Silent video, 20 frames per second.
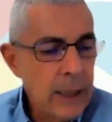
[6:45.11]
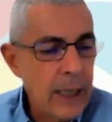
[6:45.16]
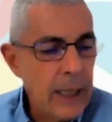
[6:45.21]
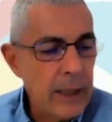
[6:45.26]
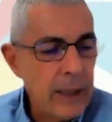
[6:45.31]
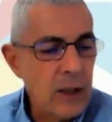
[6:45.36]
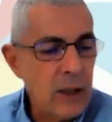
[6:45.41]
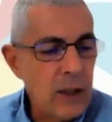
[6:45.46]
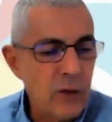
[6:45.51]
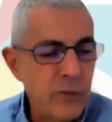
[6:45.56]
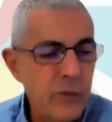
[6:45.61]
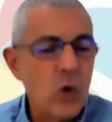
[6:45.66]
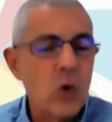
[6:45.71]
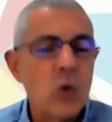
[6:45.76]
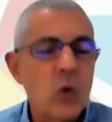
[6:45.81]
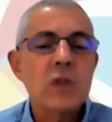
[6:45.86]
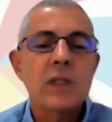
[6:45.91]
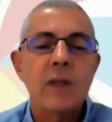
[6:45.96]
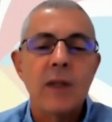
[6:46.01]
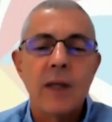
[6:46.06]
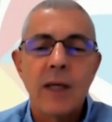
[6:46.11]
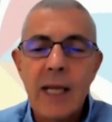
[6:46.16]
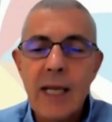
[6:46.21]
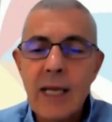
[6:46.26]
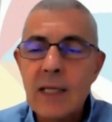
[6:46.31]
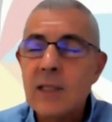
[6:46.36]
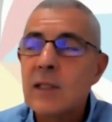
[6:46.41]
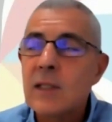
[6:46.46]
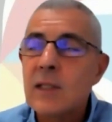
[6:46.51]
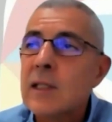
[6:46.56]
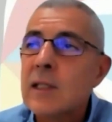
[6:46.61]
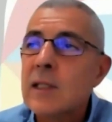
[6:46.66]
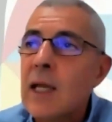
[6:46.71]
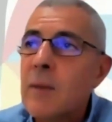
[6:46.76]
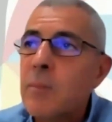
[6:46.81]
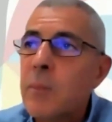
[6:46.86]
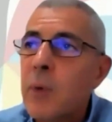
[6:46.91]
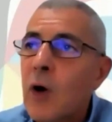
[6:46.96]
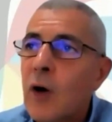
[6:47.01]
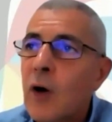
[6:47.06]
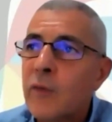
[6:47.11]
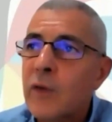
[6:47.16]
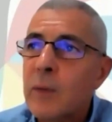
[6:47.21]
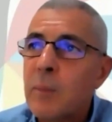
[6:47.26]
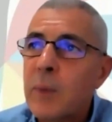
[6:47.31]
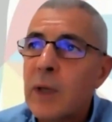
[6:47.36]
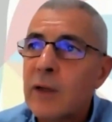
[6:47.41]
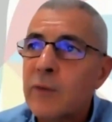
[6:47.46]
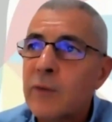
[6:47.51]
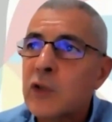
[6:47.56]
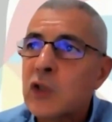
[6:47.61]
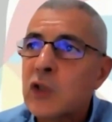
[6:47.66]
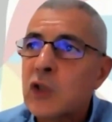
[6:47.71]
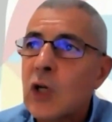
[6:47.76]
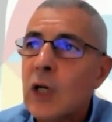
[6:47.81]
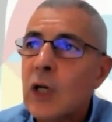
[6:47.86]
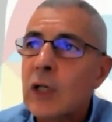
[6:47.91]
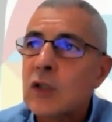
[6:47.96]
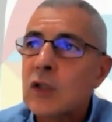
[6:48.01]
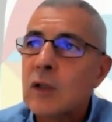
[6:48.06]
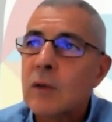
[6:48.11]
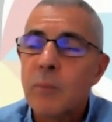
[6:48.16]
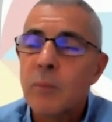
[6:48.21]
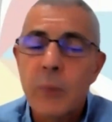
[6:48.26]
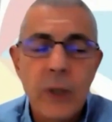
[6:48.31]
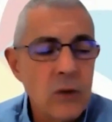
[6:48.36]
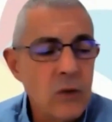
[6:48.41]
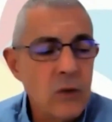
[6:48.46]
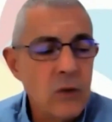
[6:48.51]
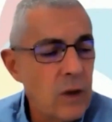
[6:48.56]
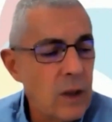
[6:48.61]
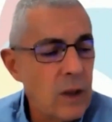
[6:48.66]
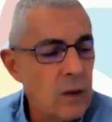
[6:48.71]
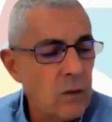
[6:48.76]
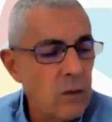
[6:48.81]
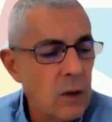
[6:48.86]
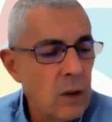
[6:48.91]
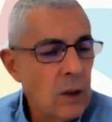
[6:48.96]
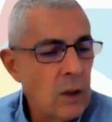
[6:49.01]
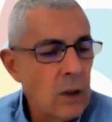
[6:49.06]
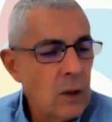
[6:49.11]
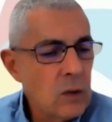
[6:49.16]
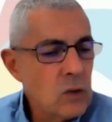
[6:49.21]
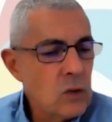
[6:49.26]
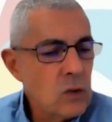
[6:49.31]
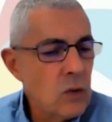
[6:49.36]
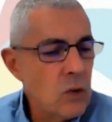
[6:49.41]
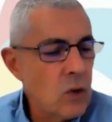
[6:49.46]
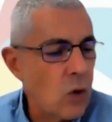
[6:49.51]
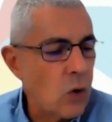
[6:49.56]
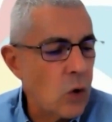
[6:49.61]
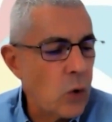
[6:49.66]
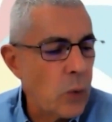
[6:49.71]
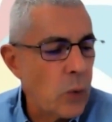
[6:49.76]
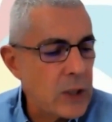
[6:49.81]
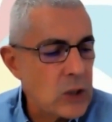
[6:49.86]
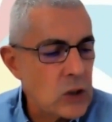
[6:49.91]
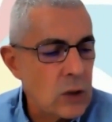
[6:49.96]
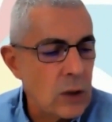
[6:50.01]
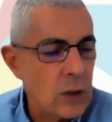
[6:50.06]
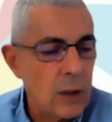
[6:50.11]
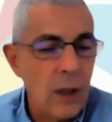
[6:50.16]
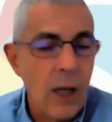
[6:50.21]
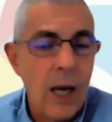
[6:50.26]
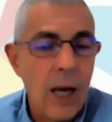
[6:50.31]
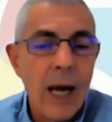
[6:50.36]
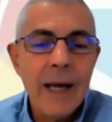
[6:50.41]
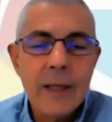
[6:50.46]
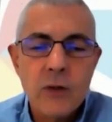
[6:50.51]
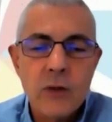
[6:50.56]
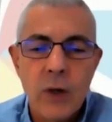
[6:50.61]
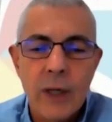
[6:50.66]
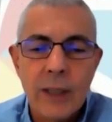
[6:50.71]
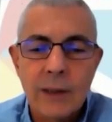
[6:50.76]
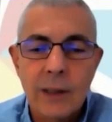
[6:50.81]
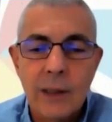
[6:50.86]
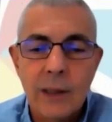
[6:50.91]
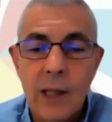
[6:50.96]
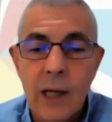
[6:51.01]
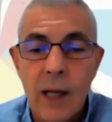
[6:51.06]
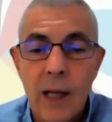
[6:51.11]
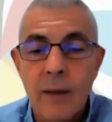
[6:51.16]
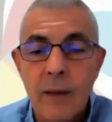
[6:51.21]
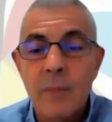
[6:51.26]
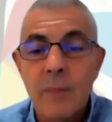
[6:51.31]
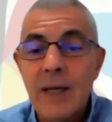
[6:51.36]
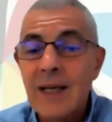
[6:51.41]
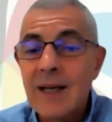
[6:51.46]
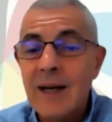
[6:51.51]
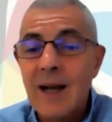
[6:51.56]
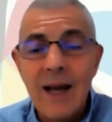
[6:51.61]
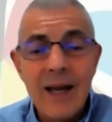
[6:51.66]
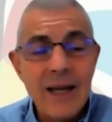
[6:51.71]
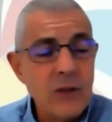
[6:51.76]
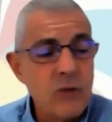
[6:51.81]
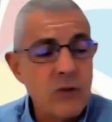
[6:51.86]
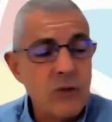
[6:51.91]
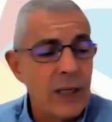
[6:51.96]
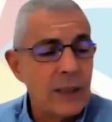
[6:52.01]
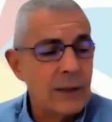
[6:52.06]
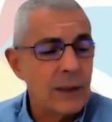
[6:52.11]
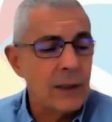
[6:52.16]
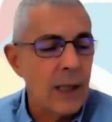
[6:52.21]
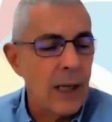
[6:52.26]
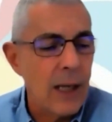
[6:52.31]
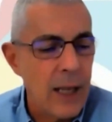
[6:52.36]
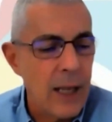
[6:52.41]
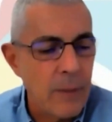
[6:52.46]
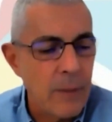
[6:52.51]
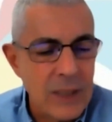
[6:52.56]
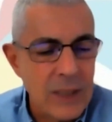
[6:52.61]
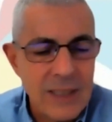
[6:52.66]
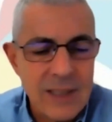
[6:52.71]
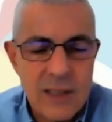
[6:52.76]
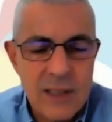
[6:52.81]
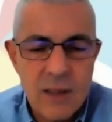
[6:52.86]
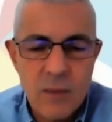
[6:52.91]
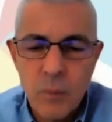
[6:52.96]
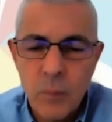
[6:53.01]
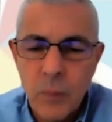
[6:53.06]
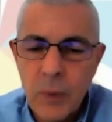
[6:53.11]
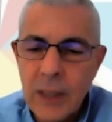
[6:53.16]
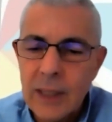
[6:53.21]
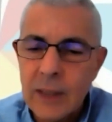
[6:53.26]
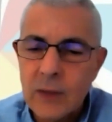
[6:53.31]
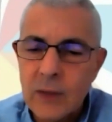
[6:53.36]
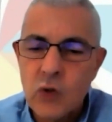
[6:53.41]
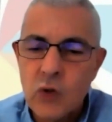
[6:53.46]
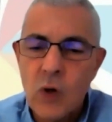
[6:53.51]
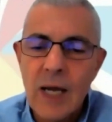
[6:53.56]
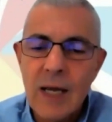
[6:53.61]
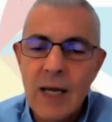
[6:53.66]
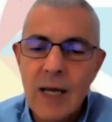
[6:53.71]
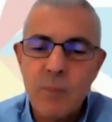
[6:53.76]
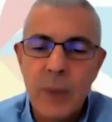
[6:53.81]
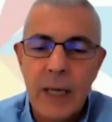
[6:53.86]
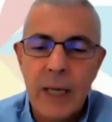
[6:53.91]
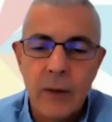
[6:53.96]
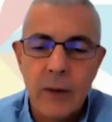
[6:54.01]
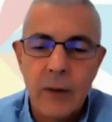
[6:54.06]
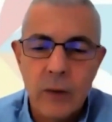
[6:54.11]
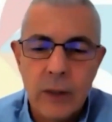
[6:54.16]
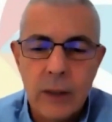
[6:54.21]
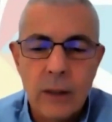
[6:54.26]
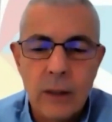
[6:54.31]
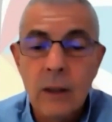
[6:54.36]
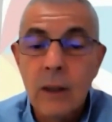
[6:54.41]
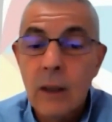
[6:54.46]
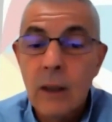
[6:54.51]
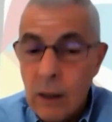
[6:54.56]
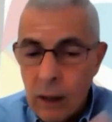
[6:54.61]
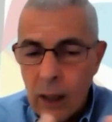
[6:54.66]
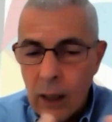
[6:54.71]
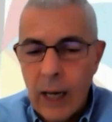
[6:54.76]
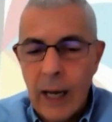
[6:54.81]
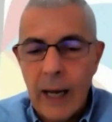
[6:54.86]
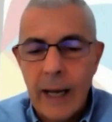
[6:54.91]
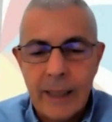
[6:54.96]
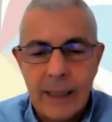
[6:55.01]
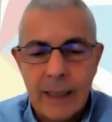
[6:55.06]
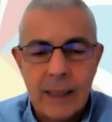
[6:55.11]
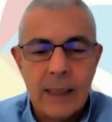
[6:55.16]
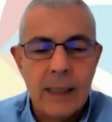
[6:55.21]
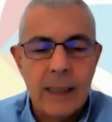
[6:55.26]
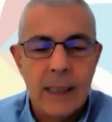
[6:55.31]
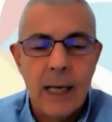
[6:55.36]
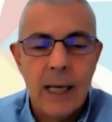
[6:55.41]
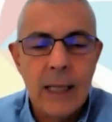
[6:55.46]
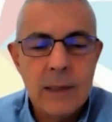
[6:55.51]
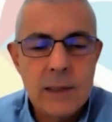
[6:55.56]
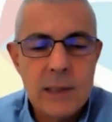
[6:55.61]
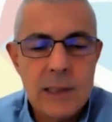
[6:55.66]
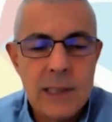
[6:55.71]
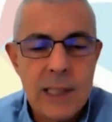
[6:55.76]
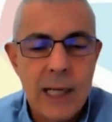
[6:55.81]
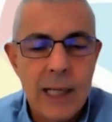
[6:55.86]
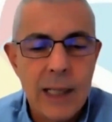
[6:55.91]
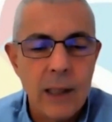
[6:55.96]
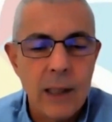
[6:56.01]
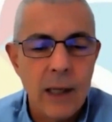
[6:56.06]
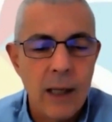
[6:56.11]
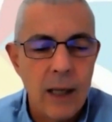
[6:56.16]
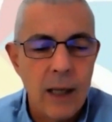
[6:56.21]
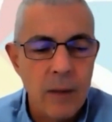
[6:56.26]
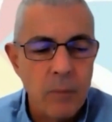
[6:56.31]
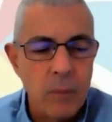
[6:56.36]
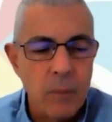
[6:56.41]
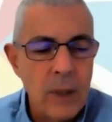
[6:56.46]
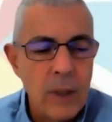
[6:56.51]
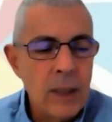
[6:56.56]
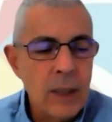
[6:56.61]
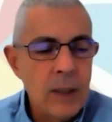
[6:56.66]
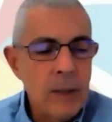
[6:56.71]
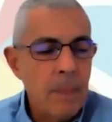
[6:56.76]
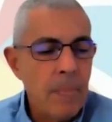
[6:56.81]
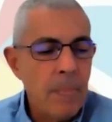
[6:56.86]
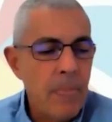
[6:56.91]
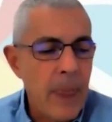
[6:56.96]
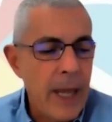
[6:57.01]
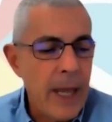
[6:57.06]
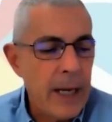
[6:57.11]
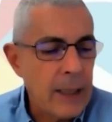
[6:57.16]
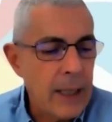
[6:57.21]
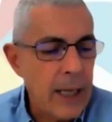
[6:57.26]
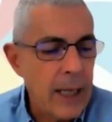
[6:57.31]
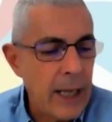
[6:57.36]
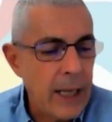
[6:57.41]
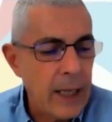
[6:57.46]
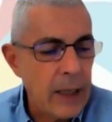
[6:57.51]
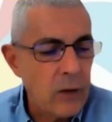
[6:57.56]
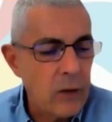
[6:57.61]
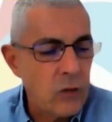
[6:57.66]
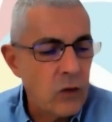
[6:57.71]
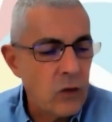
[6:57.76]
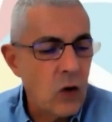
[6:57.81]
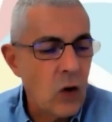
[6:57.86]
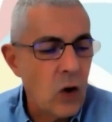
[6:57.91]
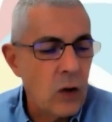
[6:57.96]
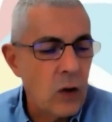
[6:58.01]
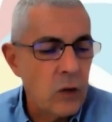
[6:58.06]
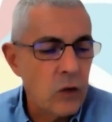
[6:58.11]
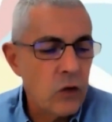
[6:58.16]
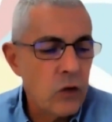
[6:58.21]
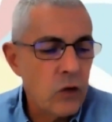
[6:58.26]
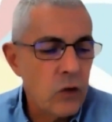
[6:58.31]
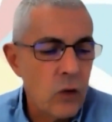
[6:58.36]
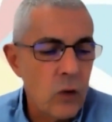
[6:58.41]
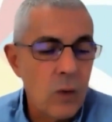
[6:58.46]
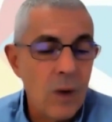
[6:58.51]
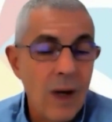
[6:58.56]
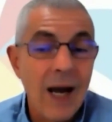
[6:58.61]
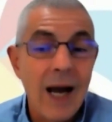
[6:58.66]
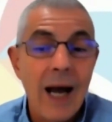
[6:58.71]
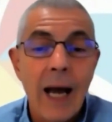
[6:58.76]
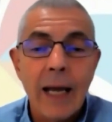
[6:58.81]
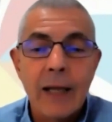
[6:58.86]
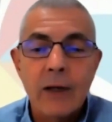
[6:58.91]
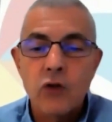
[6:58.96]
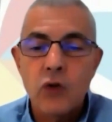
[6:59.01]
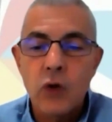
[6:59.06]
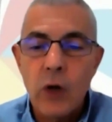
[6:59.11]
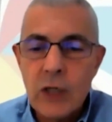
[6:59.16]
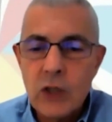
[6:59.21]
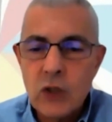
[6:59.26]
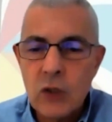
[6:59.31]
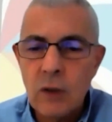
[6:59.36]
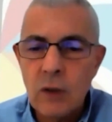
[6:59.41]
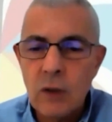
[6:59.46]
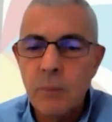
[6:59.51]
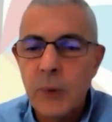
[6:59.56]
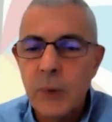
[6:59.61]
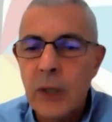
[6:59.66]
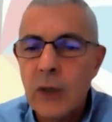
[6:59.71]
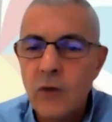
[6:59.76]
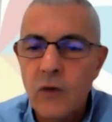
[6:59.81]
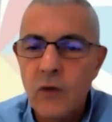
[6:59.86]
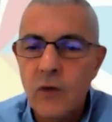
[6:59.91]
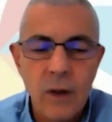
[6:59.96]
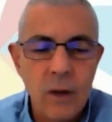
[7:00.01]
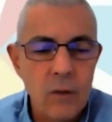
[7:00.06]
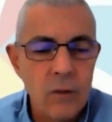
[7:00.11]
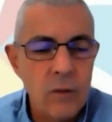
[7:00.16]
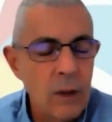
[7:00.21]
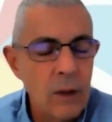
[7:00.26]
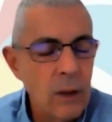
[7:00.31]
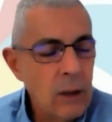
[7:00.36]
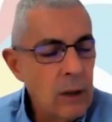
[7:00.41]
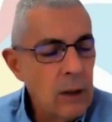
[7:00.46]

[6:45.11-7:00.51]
And then, of course, the next step of the beneficiation process, to your question, hydrated lime. And hydrated lime is simply a dry powder, i.e. unslaked lime, that has gone through a hydration process,